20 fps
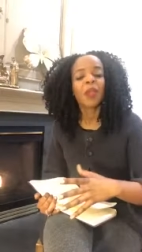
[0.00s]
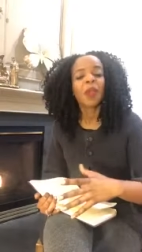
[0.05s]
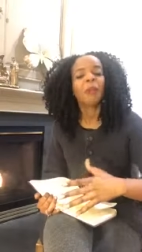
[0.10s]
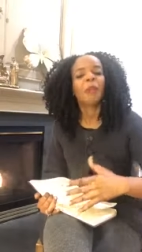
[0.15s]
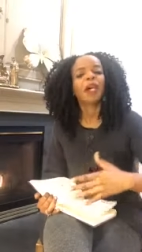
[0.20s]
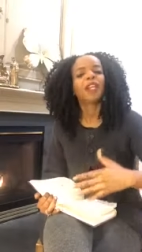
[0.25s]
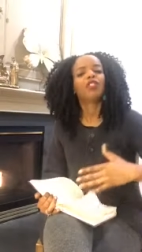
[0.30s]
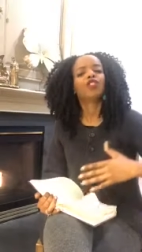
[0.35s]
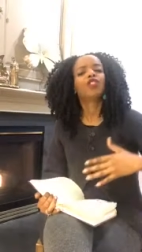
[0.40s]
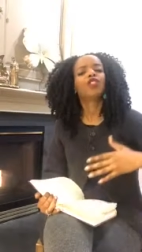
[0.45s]

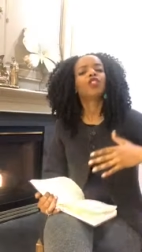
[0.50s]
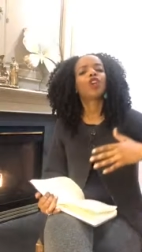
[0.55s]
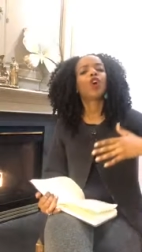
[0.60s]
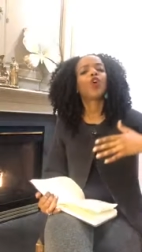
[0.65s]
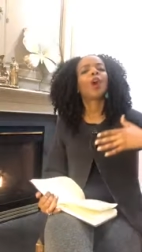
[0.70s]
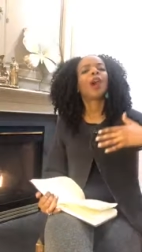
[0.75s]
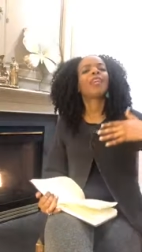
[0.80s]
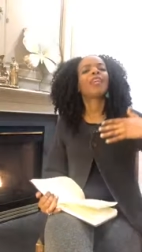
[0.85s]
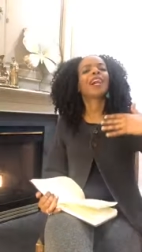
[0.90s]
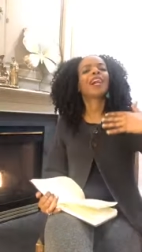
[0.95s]
but
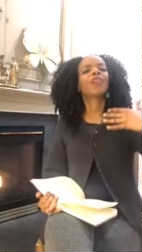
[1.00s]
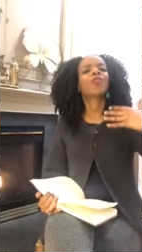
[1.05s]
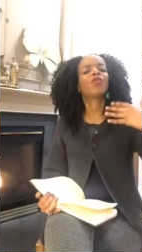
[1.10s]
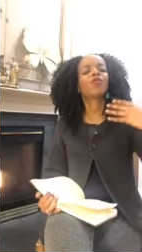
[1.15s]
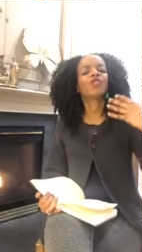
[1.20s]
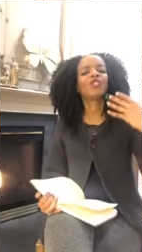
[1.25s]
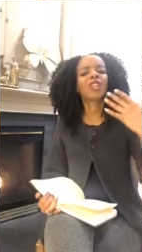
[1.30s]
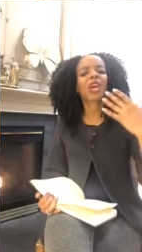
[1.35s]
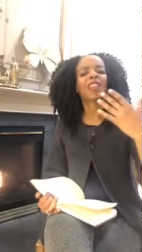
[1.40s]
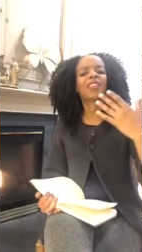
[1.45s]
show an
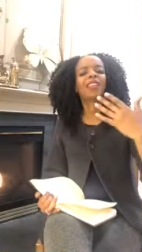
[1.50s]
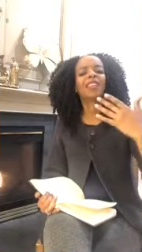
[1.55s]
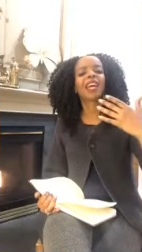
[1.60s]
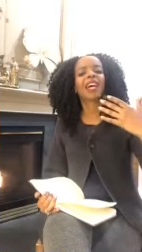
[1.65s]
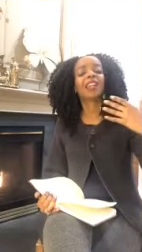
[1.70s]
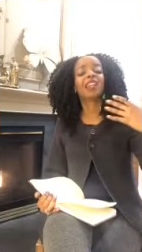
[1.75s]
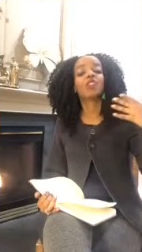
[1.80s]
understanding that